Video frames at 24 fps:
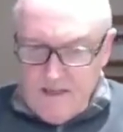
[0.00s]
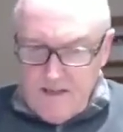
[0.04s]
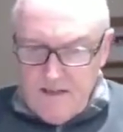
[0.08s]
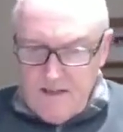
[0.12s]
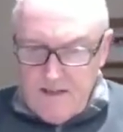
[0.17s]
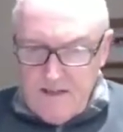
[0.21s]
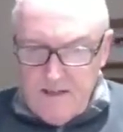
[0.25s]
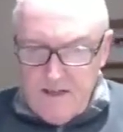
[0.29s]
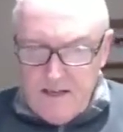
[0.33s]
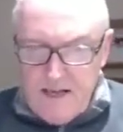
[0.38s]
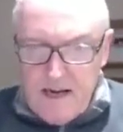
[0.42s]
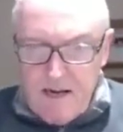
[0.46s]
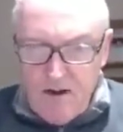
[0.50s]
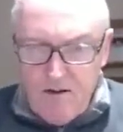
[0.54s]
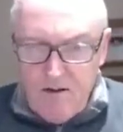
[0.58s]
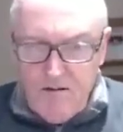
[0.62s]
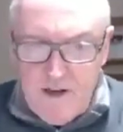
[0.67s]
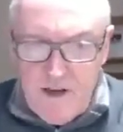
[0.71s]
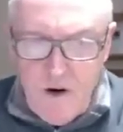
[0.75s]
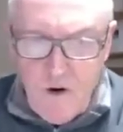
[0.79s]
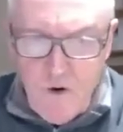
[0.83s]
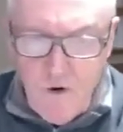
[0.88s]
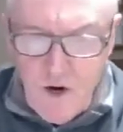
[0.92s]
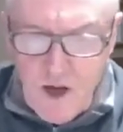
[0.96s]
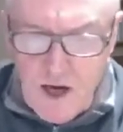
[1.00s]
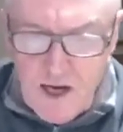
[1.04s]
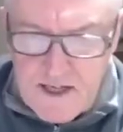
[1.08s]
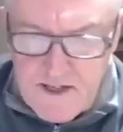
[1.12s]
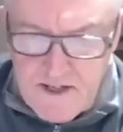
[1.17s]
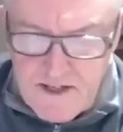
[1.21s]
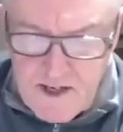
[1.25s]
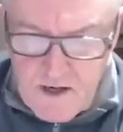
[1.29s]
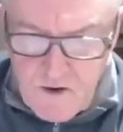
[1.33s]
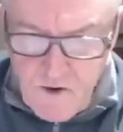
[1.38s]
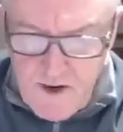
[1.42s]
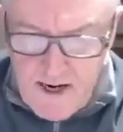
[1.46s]
the alveoli.
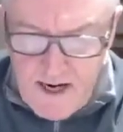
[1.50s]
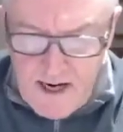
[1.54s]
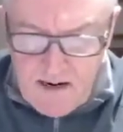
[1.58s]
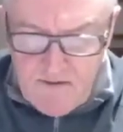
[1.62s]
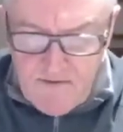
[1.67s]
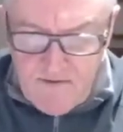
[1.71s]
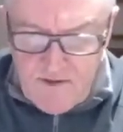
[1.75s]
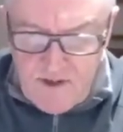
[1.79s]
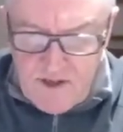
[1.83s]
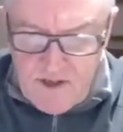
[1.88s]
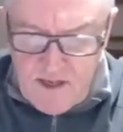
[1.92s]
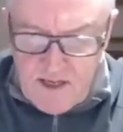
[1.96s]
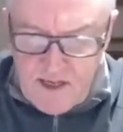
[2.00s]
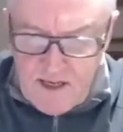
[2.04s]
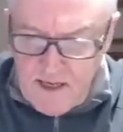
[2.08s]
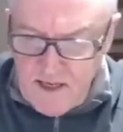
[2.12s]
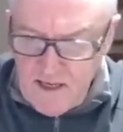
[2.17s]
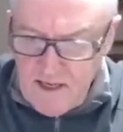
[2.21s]
So we have the